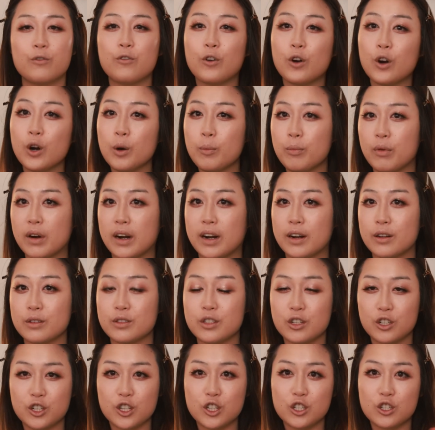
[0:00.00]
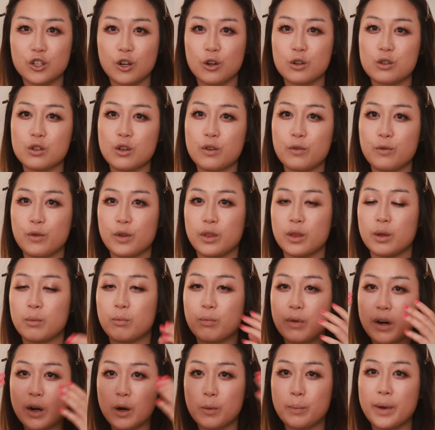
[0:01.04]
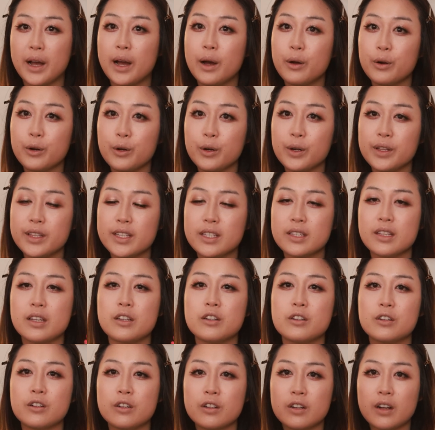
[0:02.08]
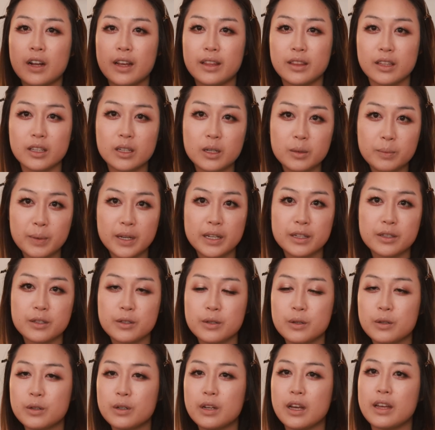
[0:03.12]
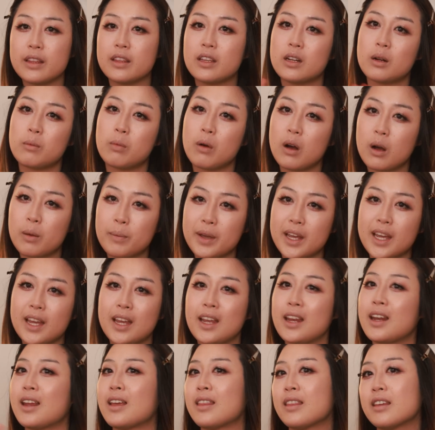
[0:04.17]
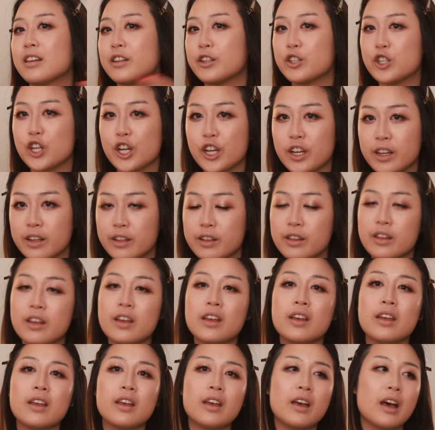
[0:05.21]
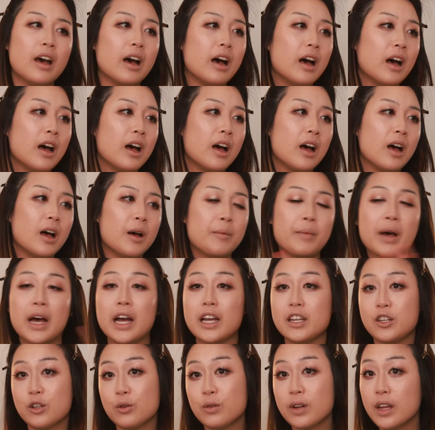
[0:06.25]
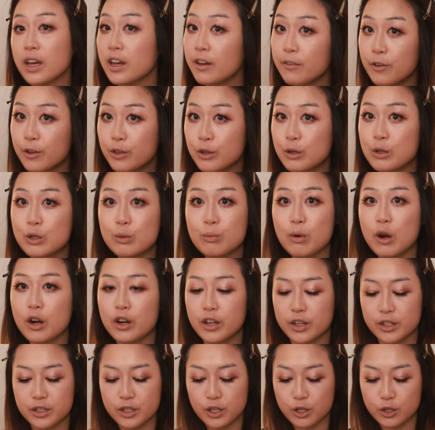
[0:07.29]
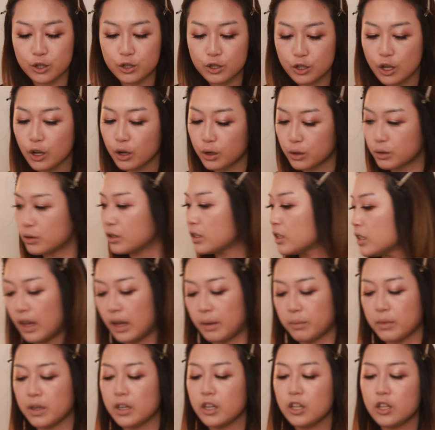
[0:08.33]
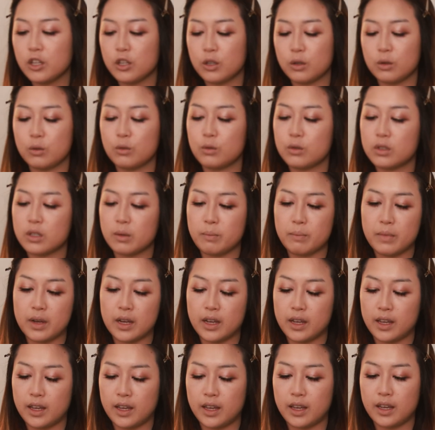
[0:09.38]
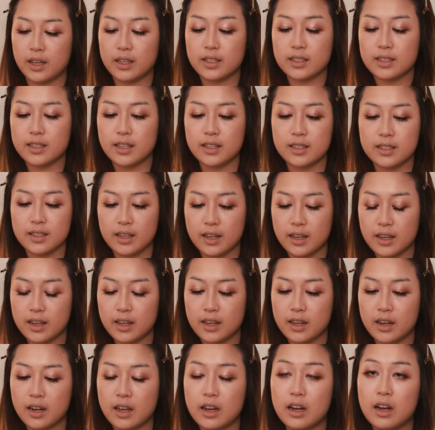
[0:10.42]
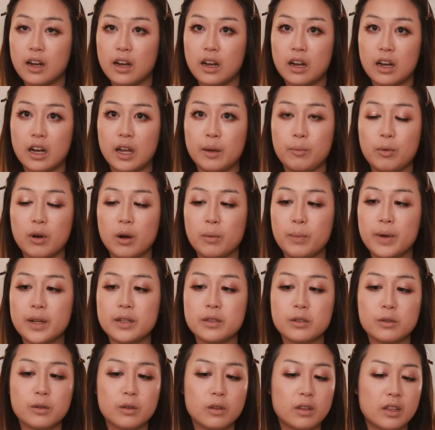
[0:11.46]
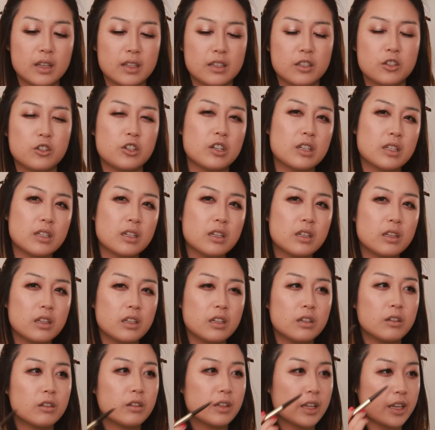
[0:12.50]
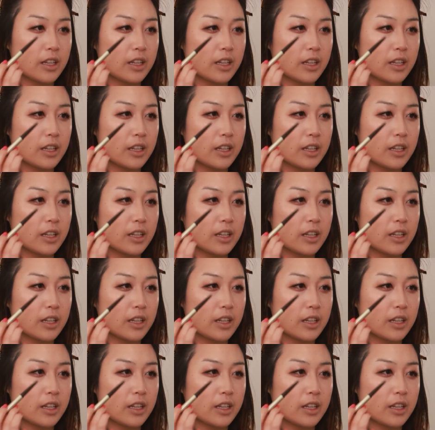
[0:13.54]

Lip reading: For her brows, she starts off with a brow powder in the center, and then a pencil, and then a pomade, and then a gel. I don't have all those products, so I'm gonna use my Cezanne eyebrow pencil that's just a little